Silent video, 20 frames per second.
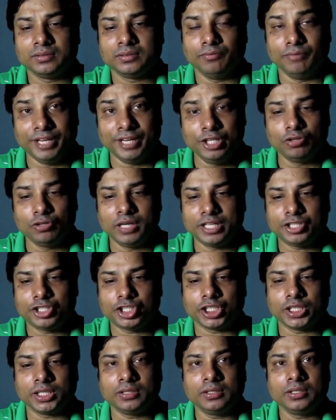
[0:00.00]
video
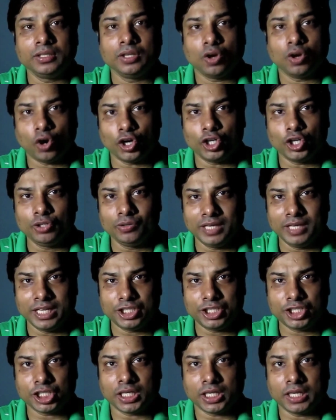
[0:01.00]
lecture, audio
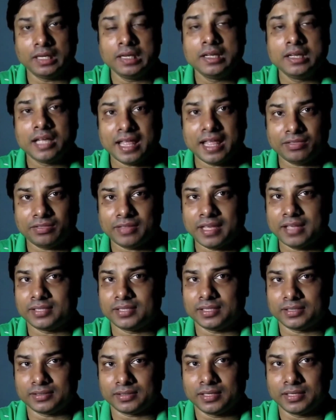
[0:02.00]
lecture and
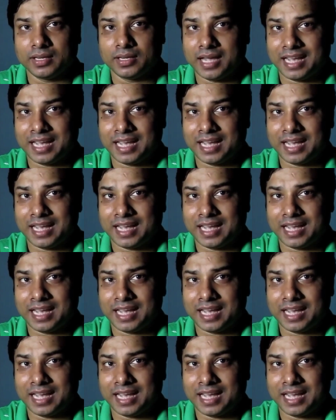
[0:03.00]
thesis.